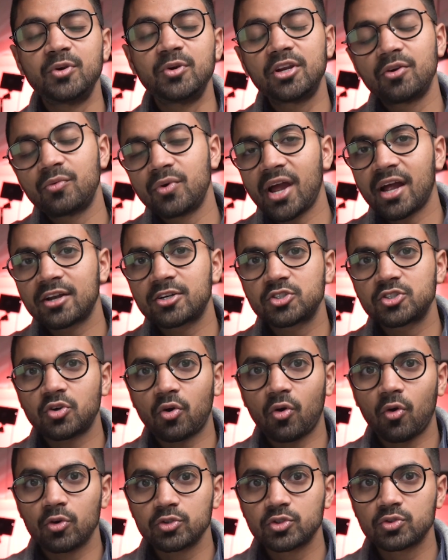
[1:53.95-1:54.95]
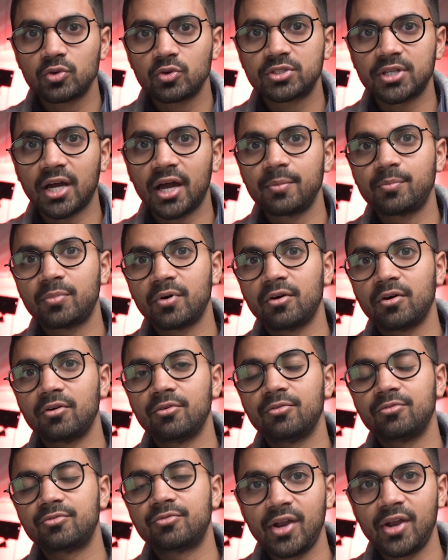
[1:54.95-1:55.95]
Breeder reactors are also a type
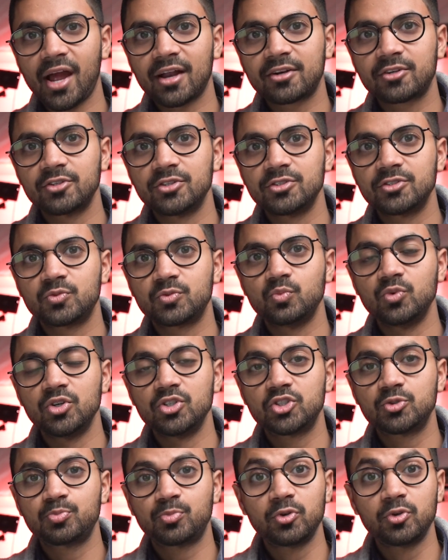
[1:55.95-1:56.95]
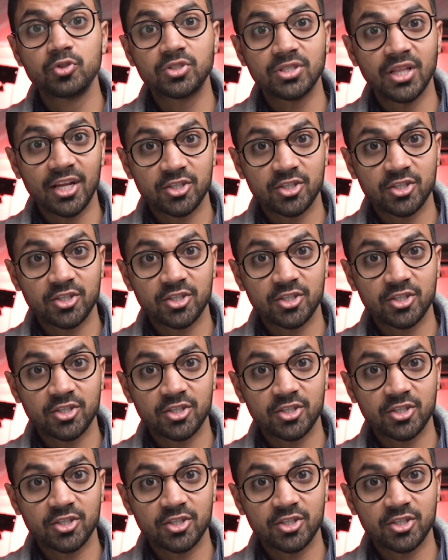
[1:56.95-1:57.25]
of reactors which produce